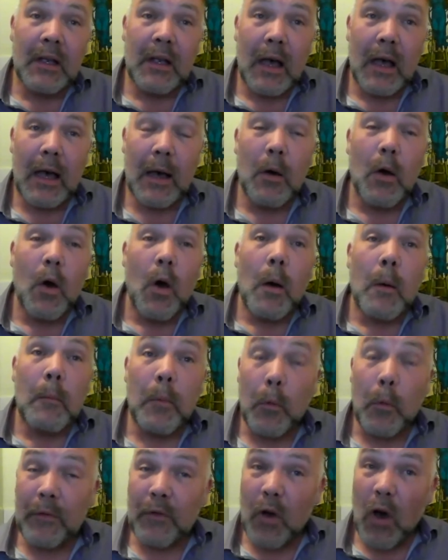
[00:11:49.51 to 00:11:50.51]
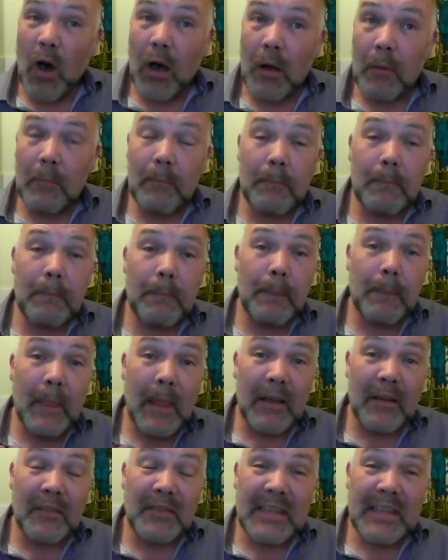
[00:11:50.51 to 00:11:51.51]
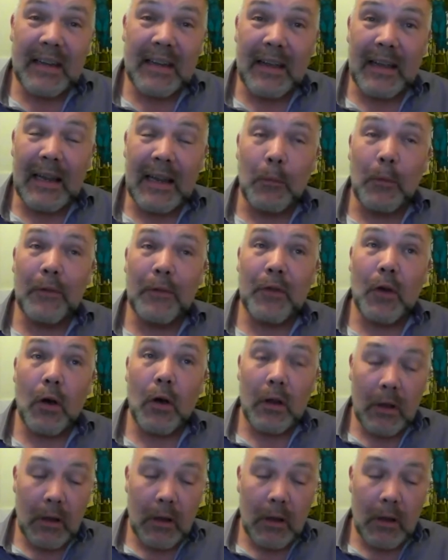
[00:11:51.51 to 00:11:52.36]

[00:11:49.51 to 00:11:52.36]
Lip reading: But we've got, like I've said earlier, we've got